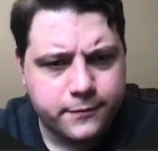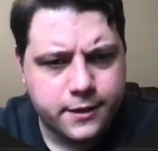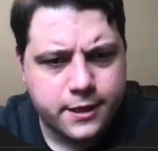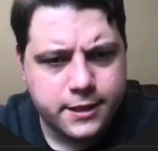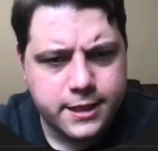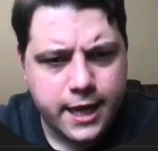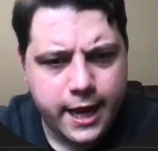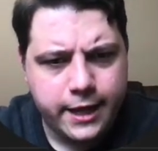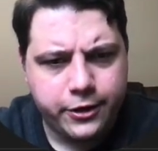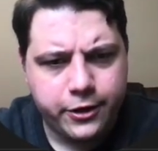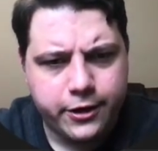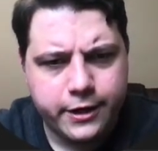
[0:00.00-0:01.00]

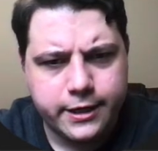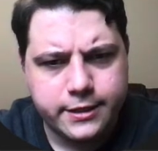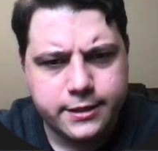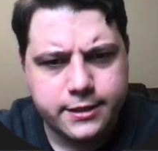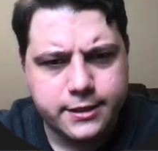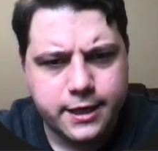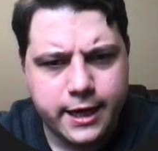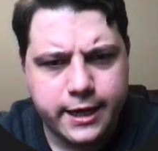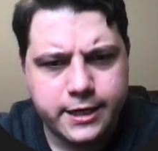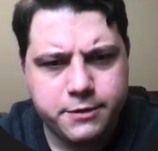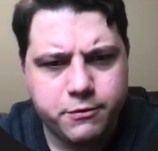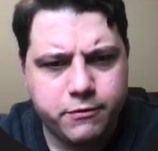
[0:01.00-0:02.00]
container is
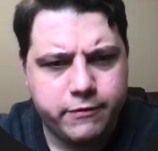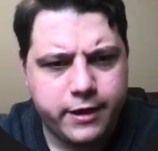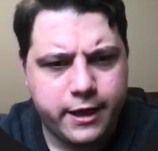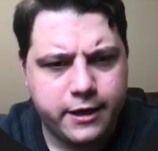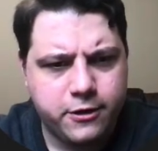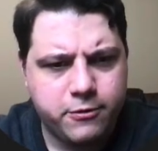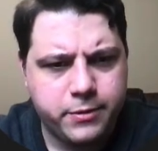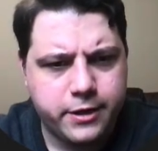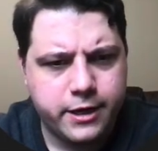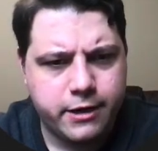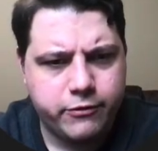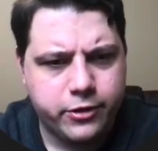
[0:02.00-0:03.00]
assigned to a value but
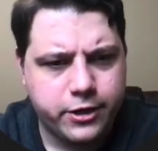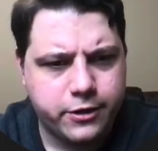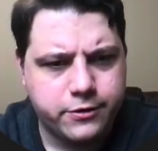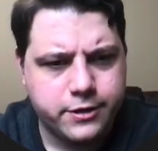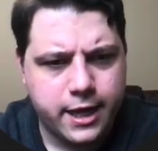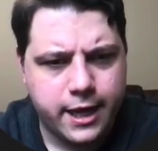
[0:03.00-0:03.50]
never used.